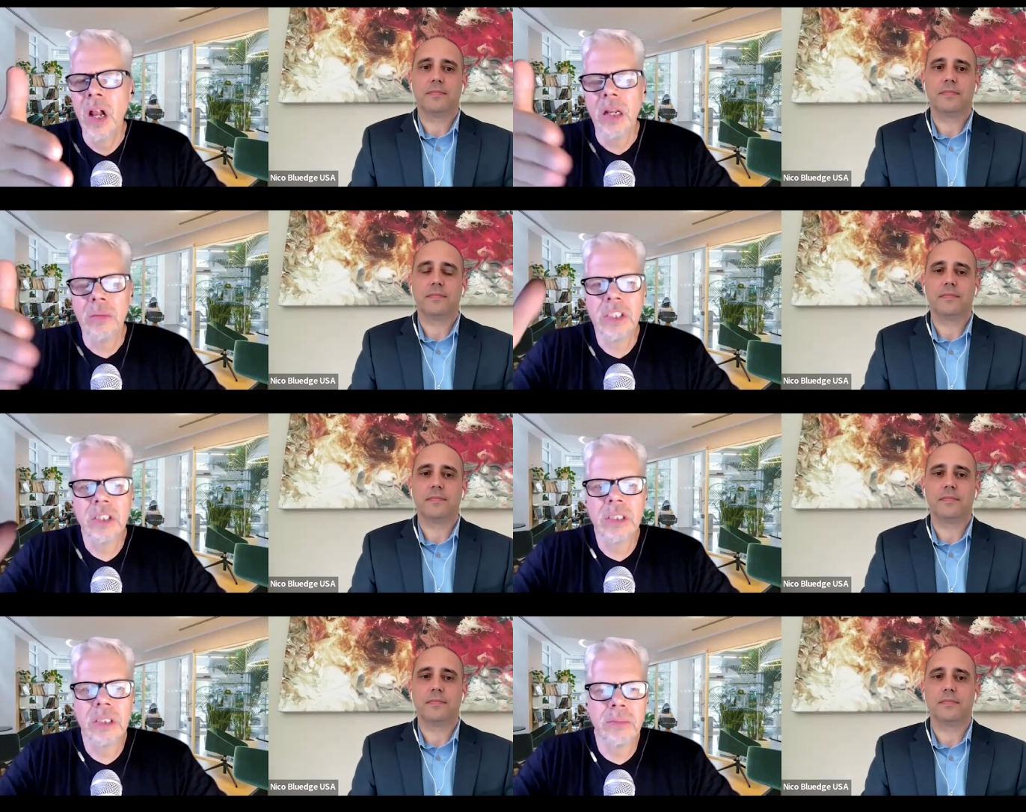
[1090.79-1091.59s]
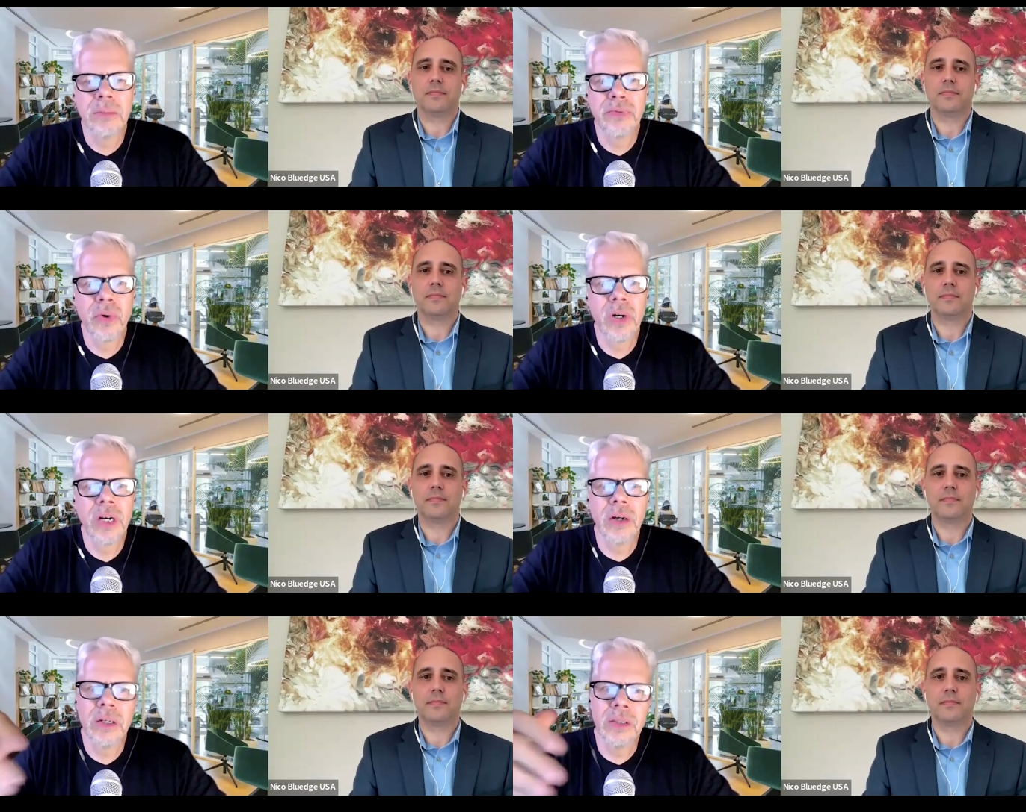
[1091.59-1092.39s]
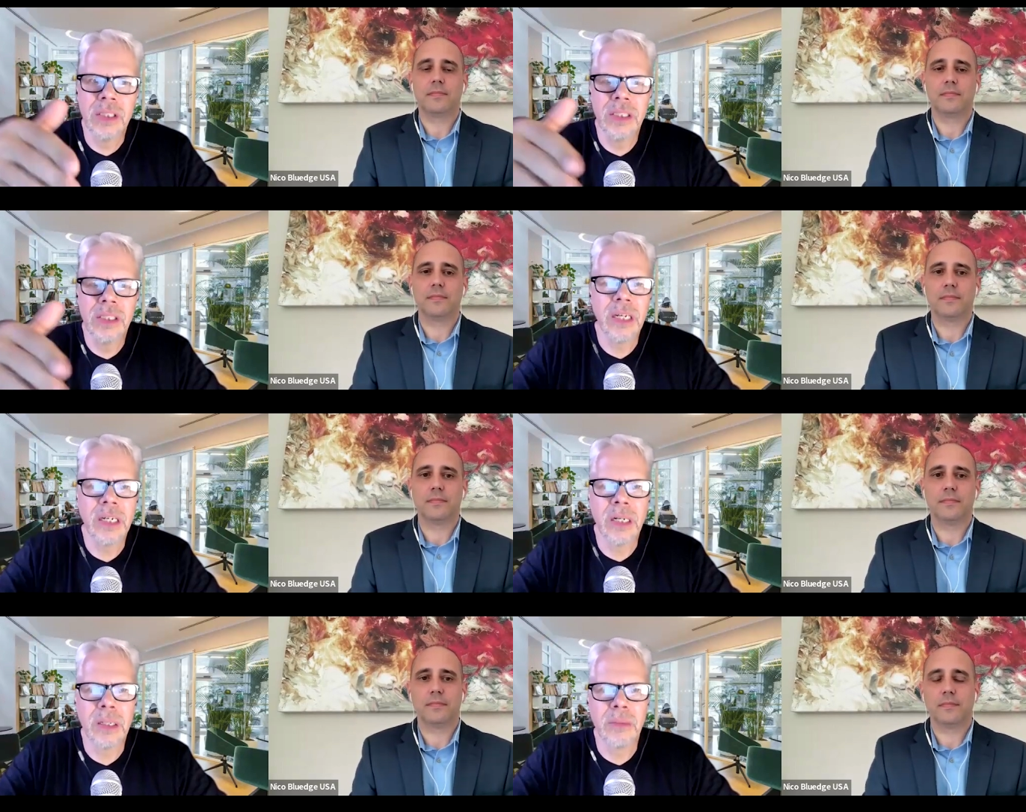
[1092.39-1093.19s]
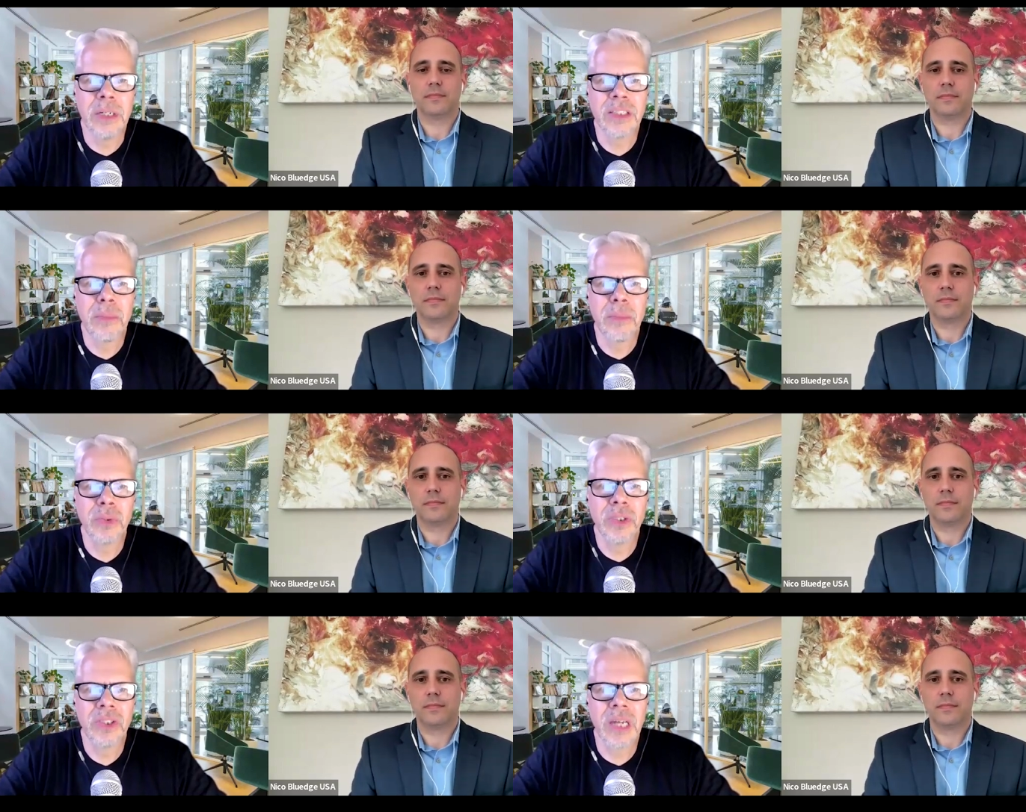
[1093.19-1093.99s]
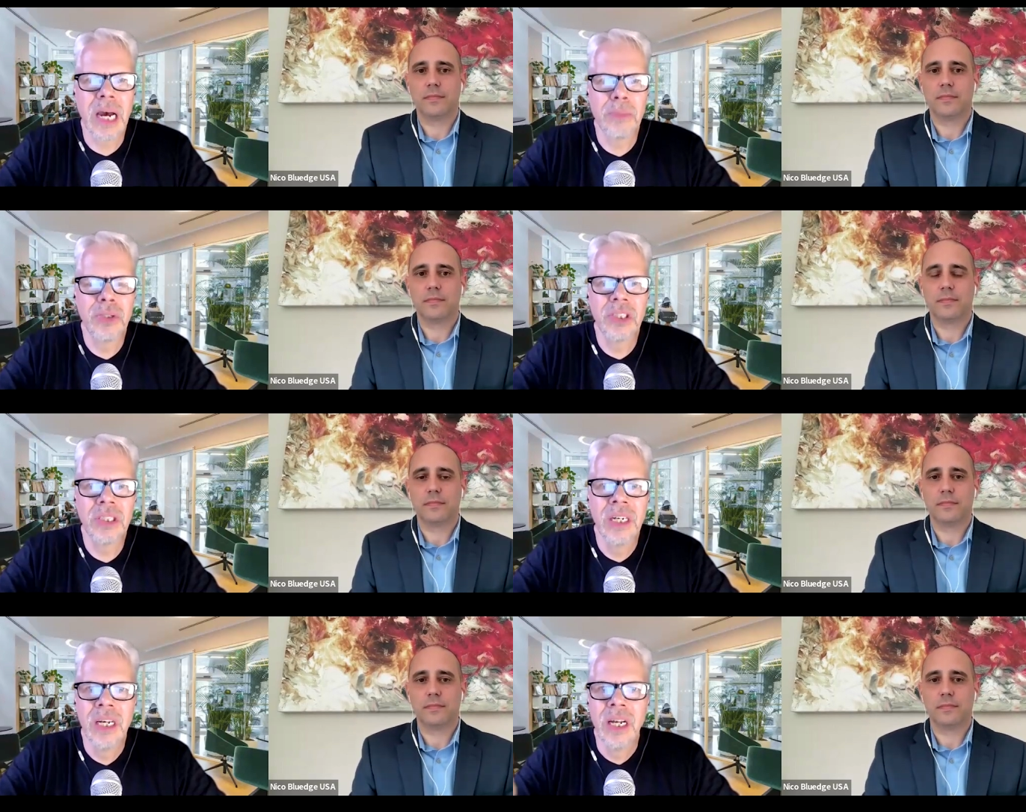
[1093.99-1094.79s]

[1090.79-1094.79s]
Speaker 1: You mentioned before the um, example with the carpenter.